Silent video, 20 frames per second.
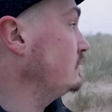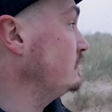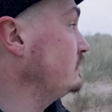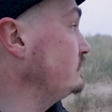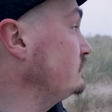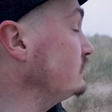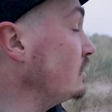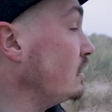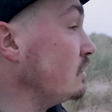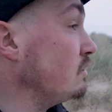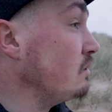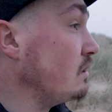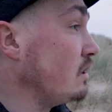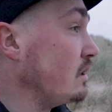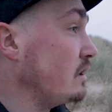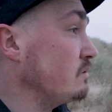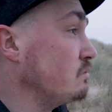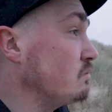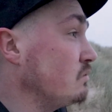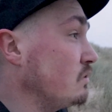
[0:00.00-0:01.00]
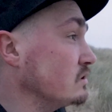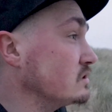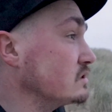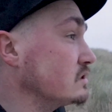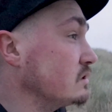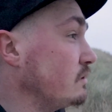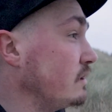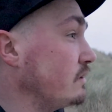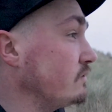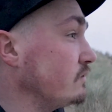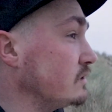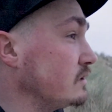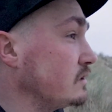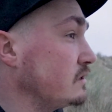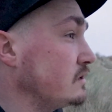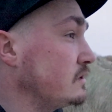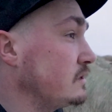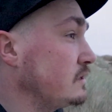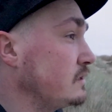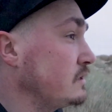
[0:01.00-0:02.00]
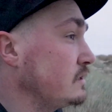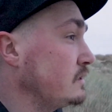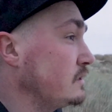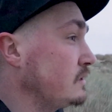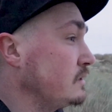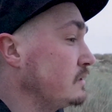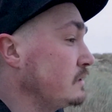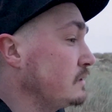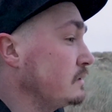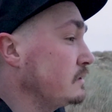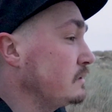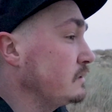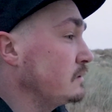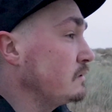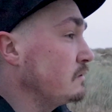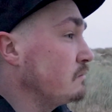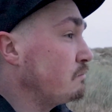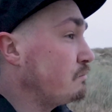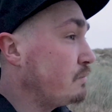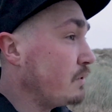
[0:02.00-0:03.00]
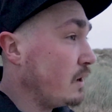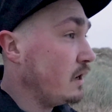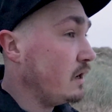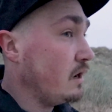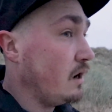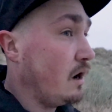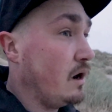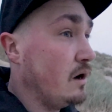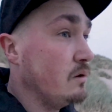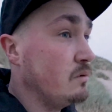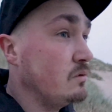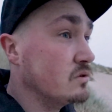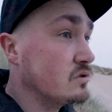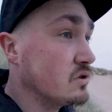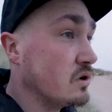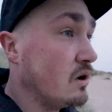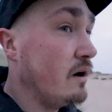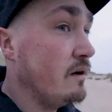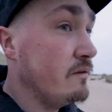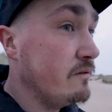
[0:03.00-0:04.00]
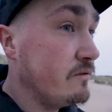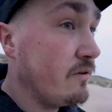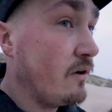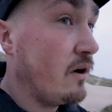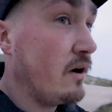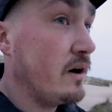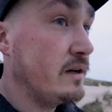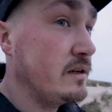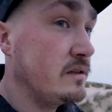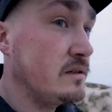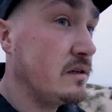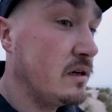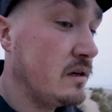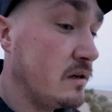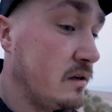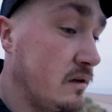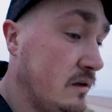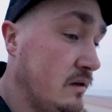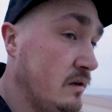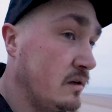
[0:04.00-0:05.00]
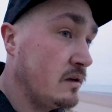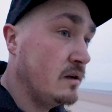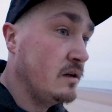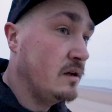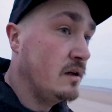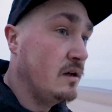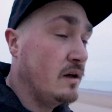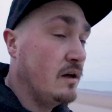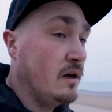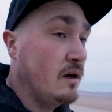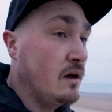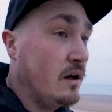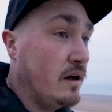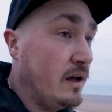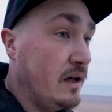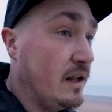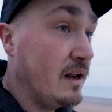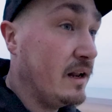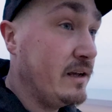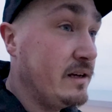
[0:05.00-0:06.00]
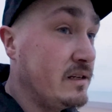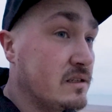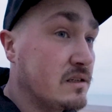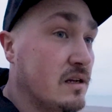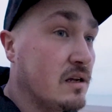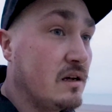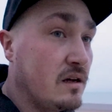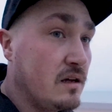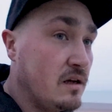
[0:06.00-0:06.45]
No light whatsoever. But I will try and find at least